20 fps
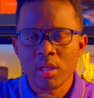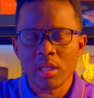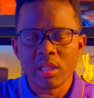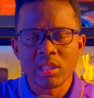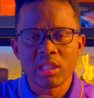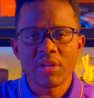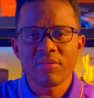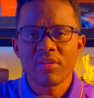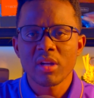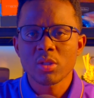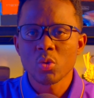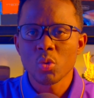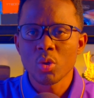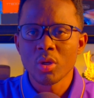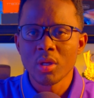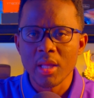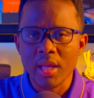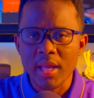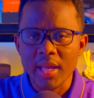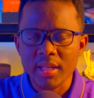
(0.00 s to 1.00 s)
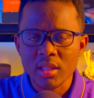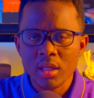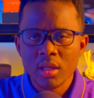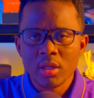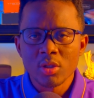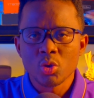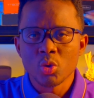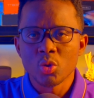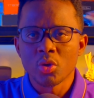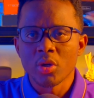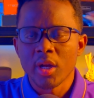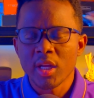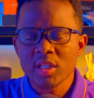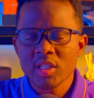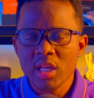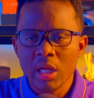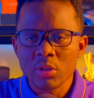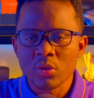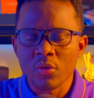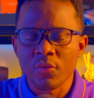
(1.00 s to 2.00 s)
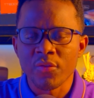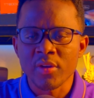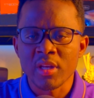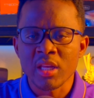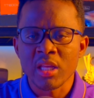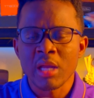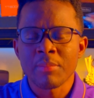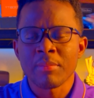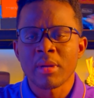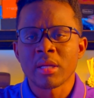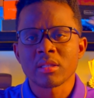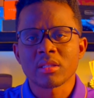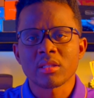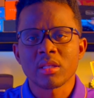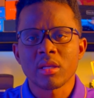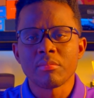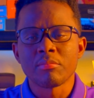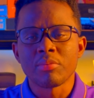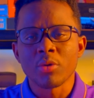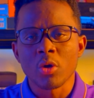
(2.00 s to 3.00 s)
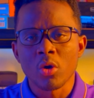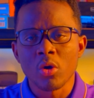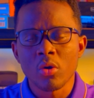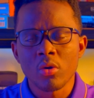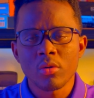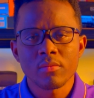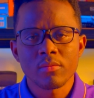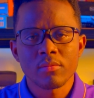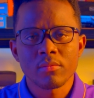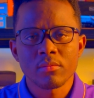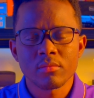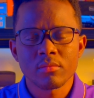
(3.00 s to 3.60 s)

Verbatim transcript: It's never too late to reach out to VDM and say, bro,